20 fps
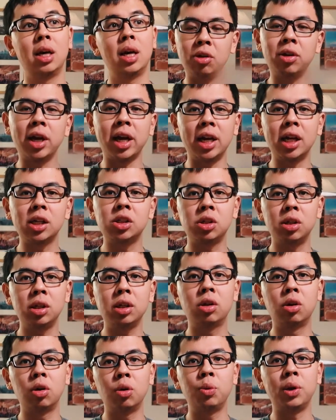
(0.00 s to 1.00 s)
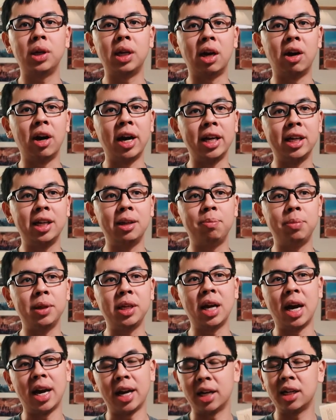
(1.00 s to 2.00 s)
You can actually go without
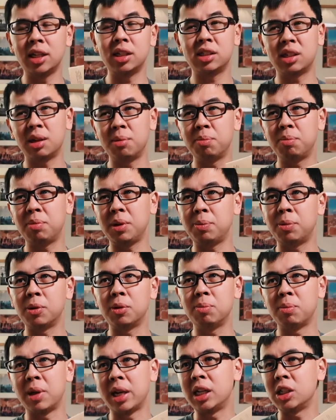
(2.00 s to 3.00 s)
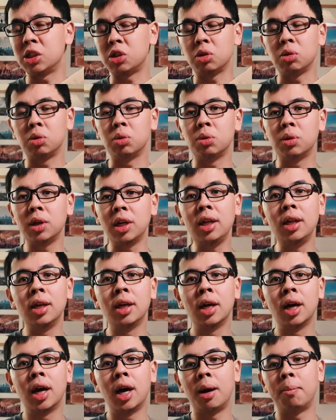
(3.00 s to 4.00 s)
IDP. I heard some people manage to do it,
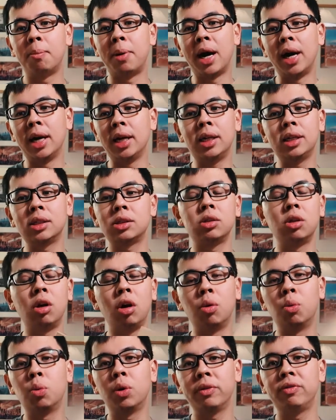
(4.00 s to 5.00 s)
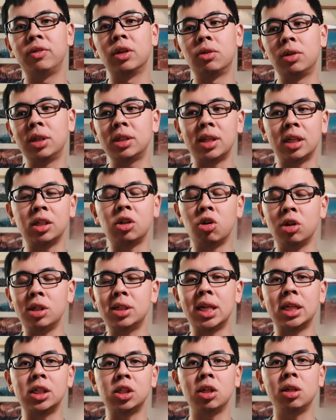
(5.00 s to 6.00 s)
but it is not worth the risk and you're
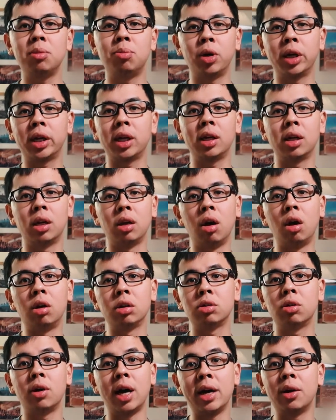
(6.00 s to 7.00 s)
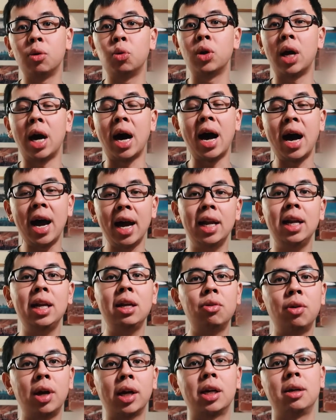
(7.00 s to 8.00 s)
essentially breaking a law. So I would
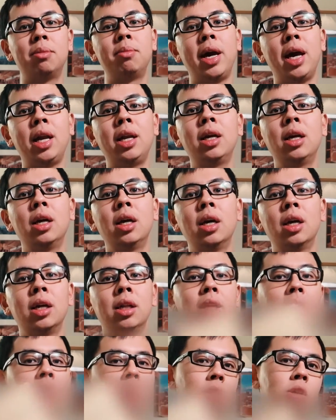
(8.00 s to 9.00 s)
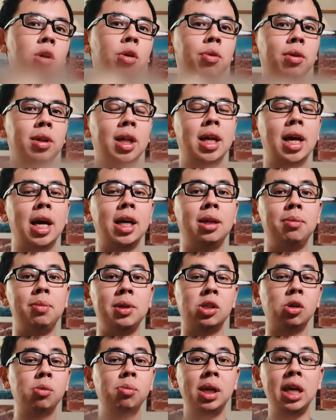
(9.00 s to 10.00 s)
highly recommend that you go with an
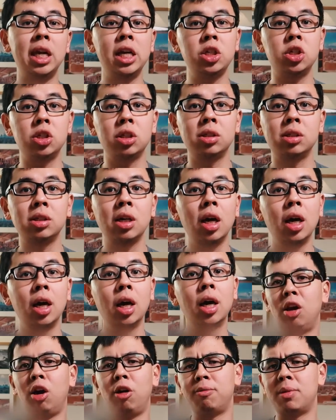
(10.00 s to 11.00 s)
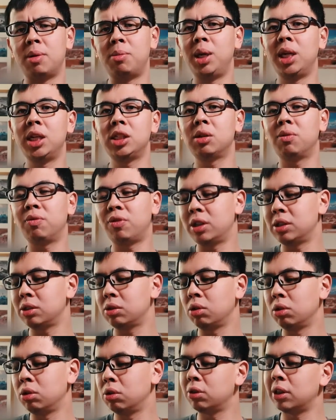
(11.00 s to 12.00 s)
IDP. So Malaysians, a lot of my Malaysian
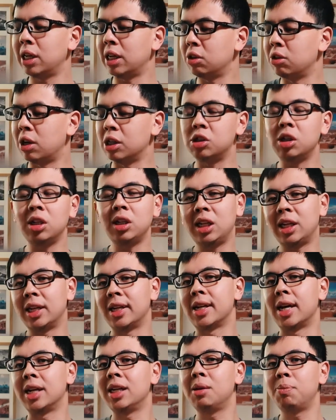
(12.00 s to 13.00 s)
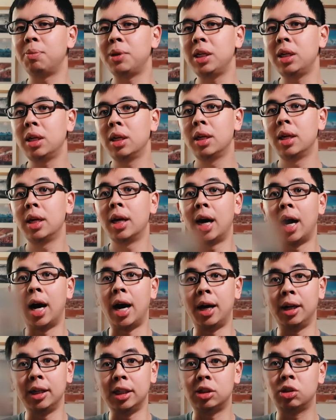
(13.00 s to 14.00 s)
friends don't know that you actually need an IDP.
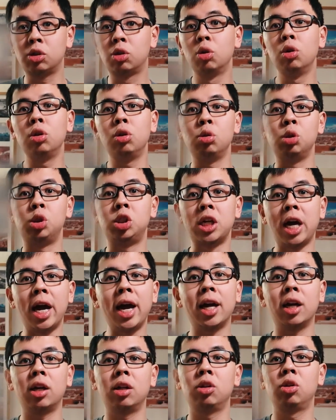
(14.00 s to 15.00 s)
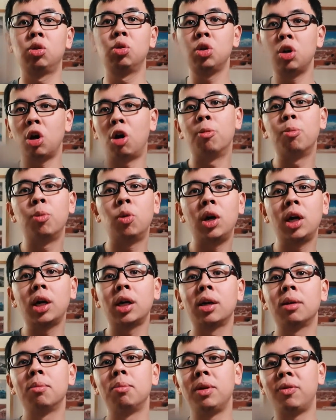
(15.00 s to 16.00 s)
It's good to check, do your
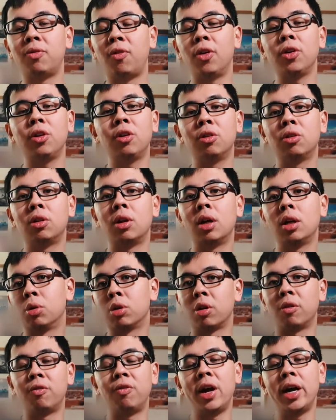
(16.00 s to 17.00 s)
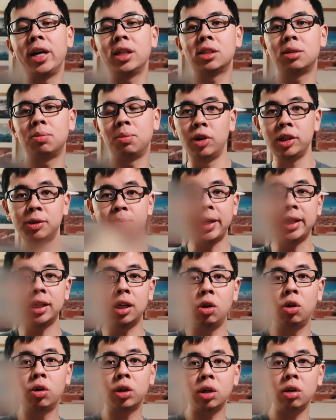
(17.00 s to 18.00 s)
homework before you book your flights. Respect
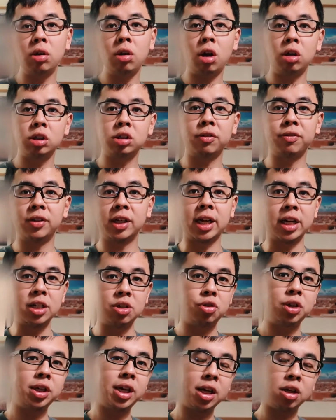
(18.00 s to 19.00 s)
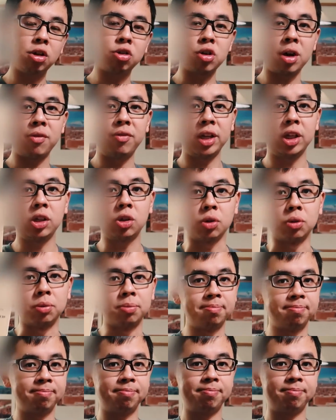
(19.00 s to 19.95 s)
the local laws of the country that you're traveling to.